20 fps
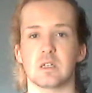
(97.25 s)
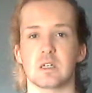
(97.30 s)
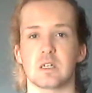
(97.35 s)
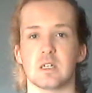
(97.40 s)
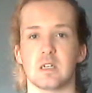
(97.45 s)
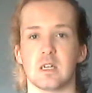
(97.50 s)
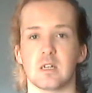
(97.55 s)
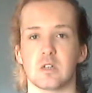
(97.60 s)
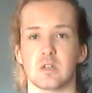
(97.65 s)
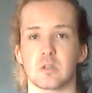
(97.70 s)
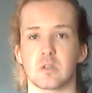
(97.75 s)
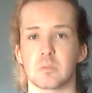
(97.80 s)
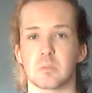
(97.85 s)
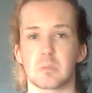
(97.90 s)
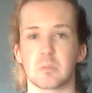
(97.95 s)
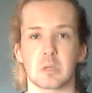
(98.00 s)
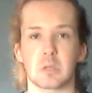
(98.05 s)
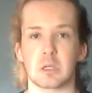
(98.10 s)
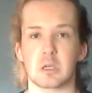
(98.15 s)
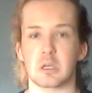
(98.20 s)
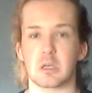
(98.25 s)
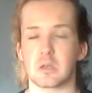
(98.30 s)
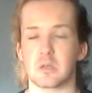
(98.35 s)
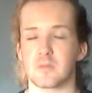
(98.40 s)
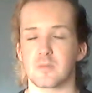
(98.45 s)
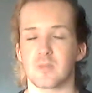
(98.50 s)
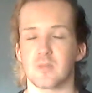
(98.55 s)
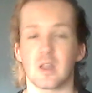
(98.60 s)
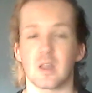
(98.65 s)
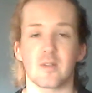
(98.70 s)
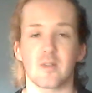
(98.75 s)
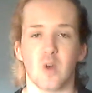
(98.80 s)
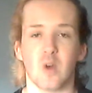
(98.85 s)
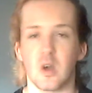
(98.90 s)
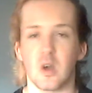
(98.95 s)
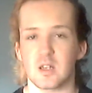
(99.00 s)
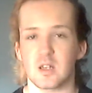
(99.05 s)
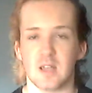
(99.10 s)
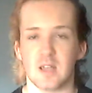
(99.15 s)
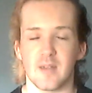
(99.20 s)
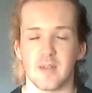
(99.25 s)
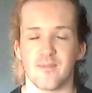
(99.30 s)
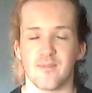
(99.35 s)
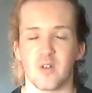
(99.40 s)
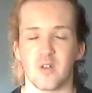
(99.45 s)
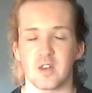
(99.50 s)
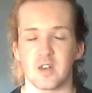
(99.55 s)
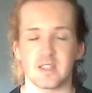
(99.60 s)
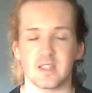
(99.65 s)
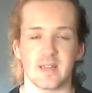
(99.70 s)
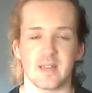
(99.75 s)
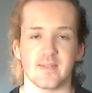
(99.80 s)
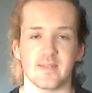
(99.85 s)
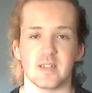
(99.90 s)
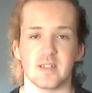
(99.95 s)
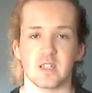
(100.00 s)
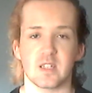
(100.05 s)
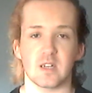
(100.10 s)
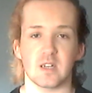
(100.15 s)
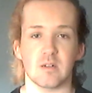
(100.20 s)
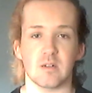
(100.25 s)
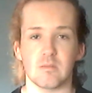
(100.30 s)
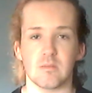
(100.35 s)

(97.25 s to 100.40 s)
teenagers. Of course, I'm 47, so.